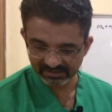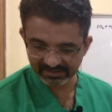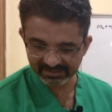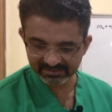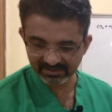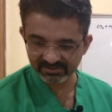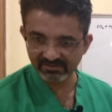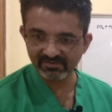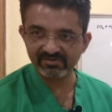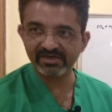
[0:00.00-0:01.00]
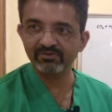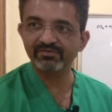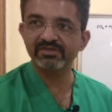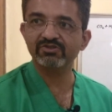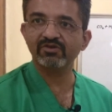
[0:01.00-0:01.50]
In next lecture, we'll try to
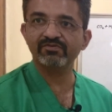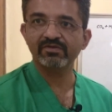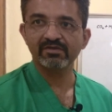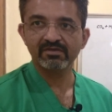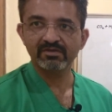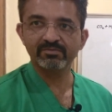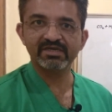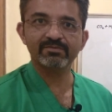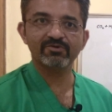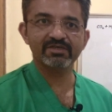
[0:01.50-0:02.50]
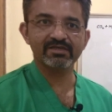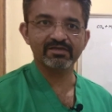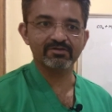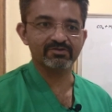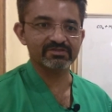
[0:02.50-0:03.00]
finish off metabolic
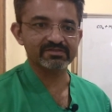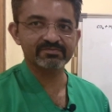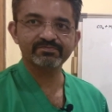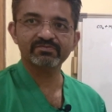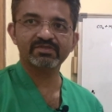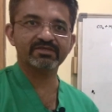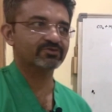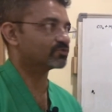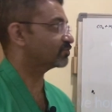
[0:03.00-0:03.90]
alkalosis. Thank you